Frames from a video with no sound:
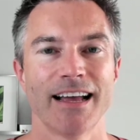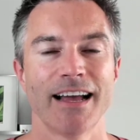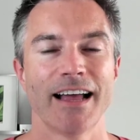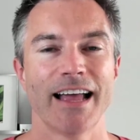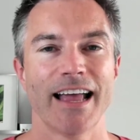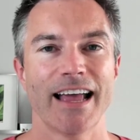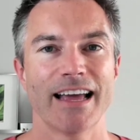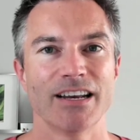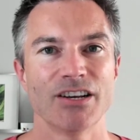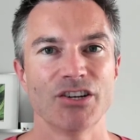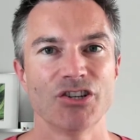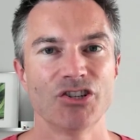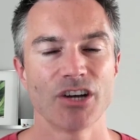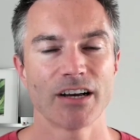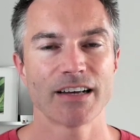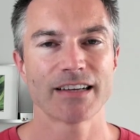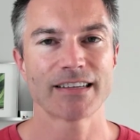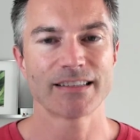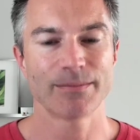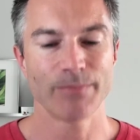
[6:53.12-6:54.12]
and
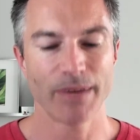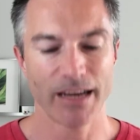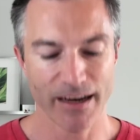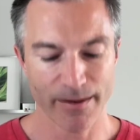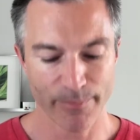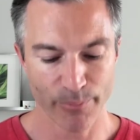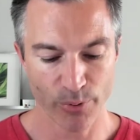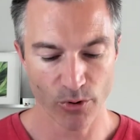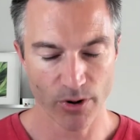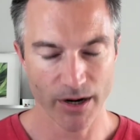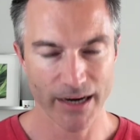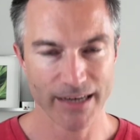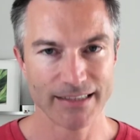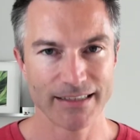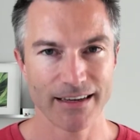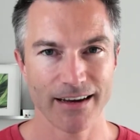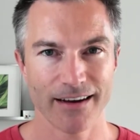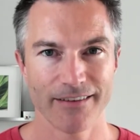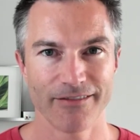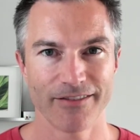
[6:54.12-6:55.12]
just make a point
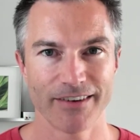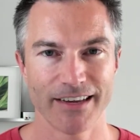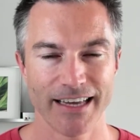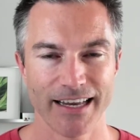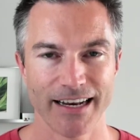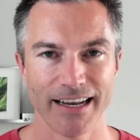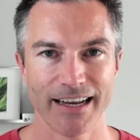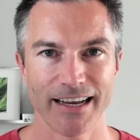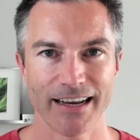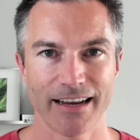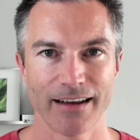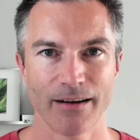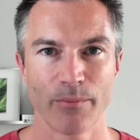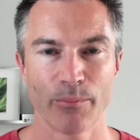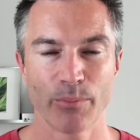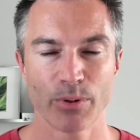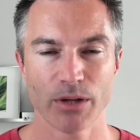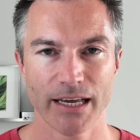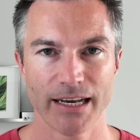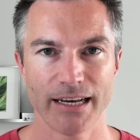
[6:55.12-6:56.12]
of getting
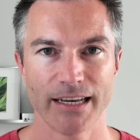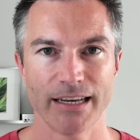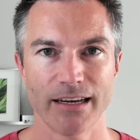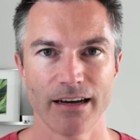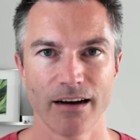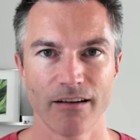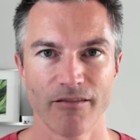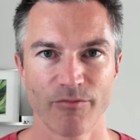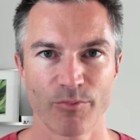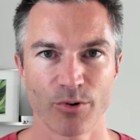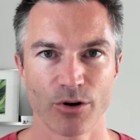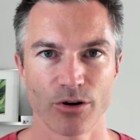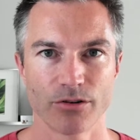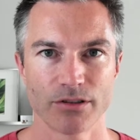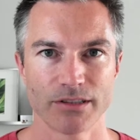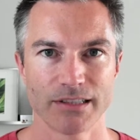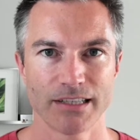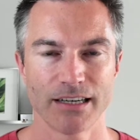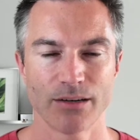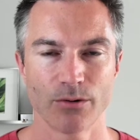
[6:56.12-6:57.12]
plenty of
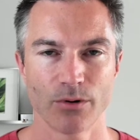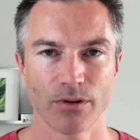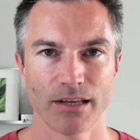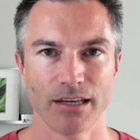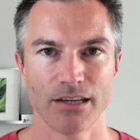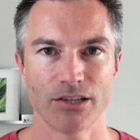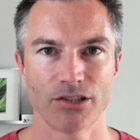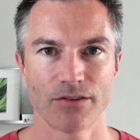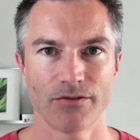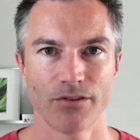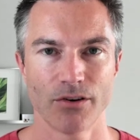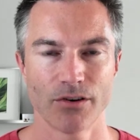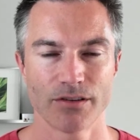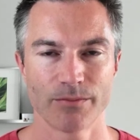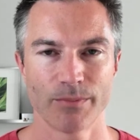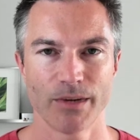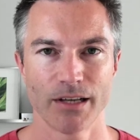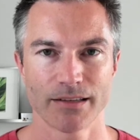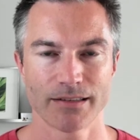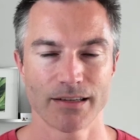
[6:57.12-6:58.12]
protein with each of those
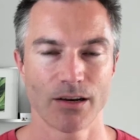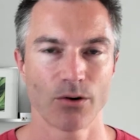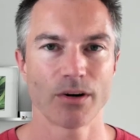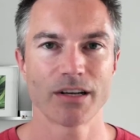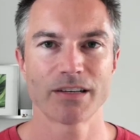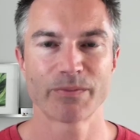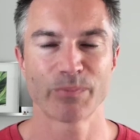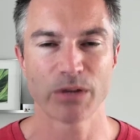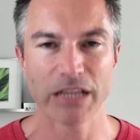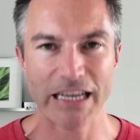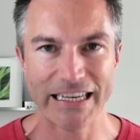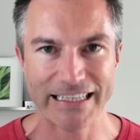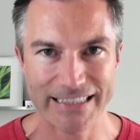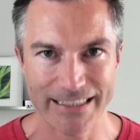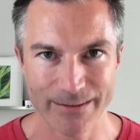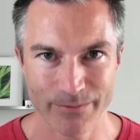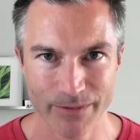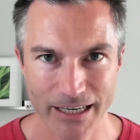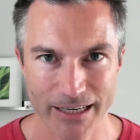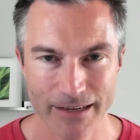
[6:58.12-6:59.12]
meals. Now, what does
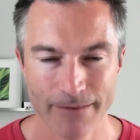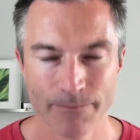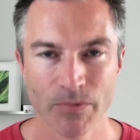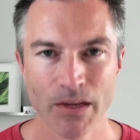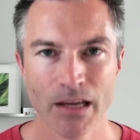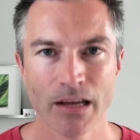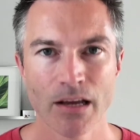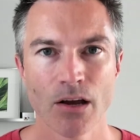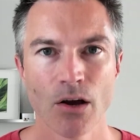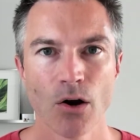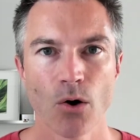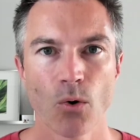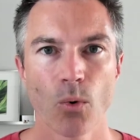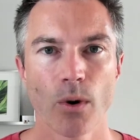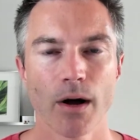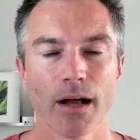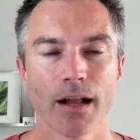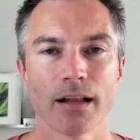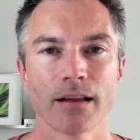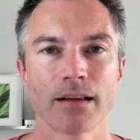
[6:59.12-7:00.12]
plenty mean?
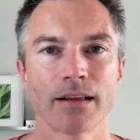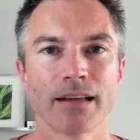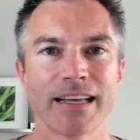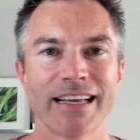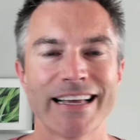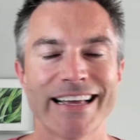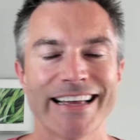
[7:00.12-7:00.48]
Well,